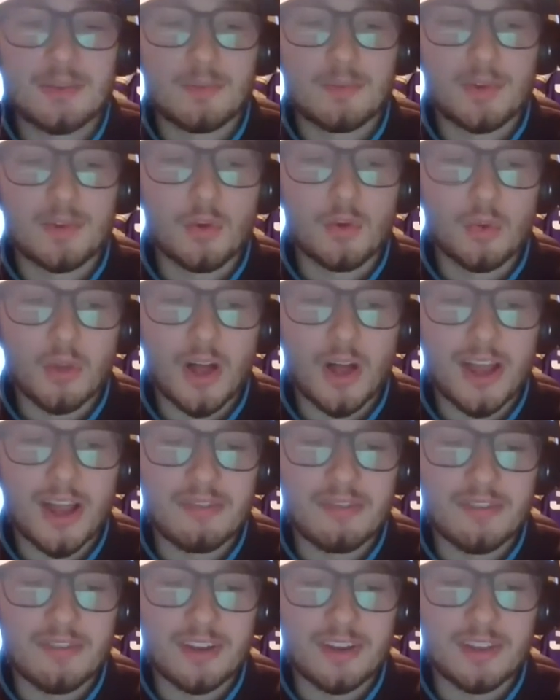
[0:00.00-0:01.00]
some new
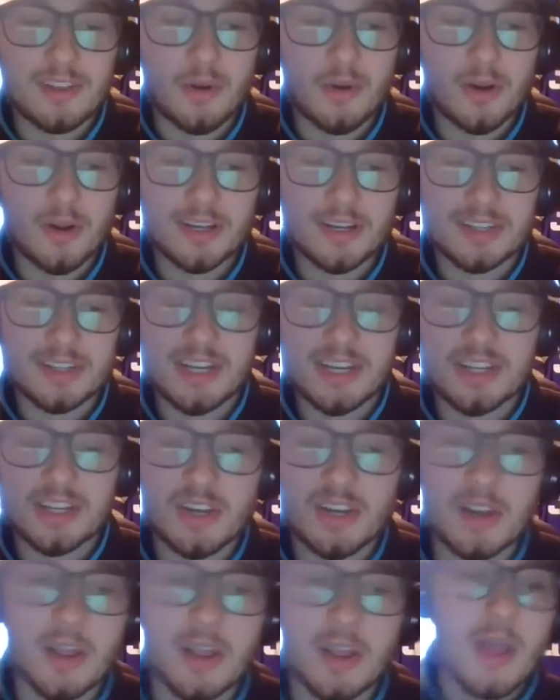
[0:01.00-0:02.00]
life into the organization.